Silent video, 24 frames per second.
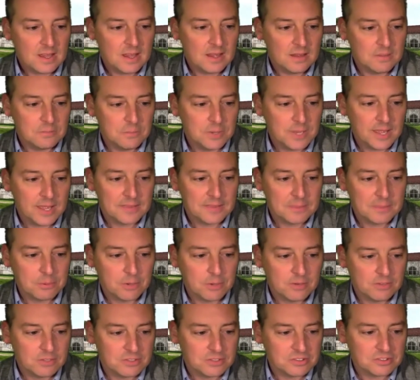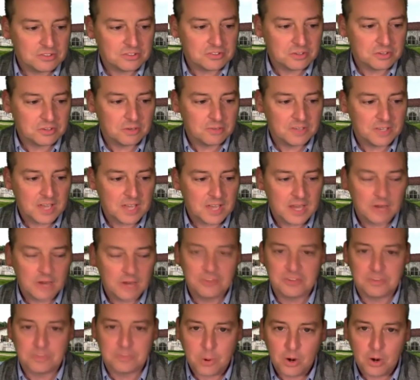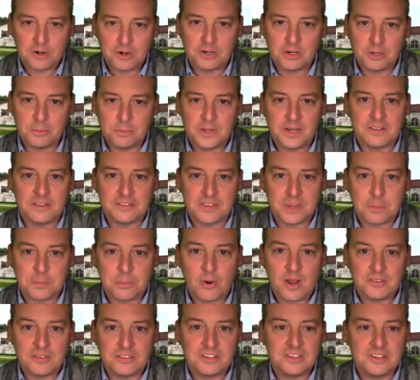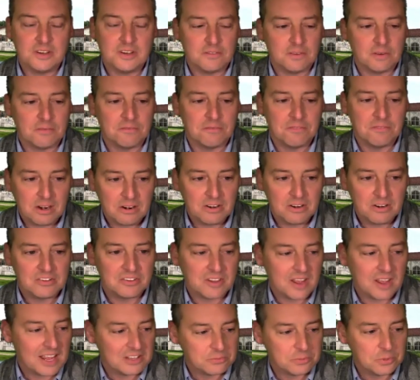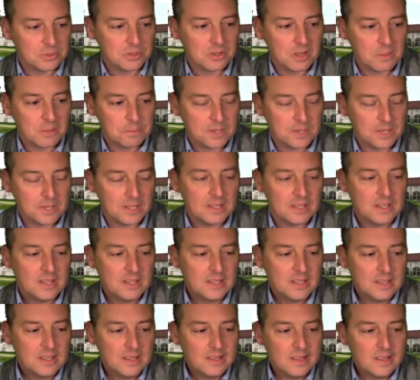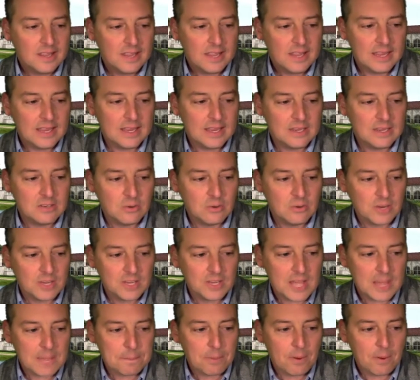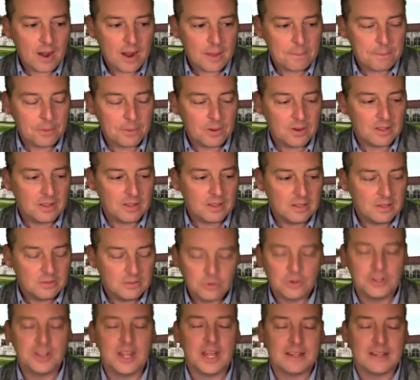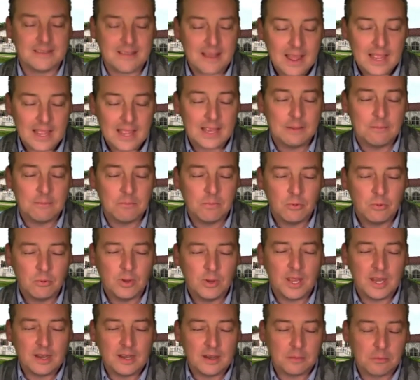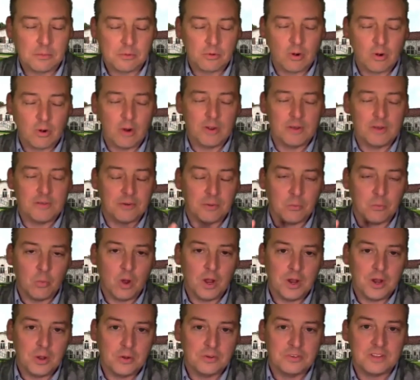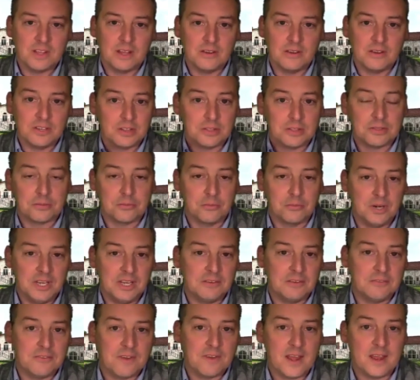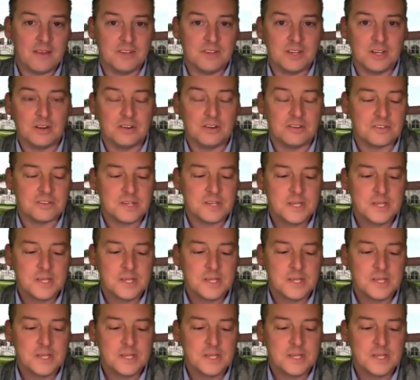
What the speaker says: we had the privilege of serving not only as a partner, but as the president of a very sizable company. And during that time, we ended up growing from one hotel into three in 5 years.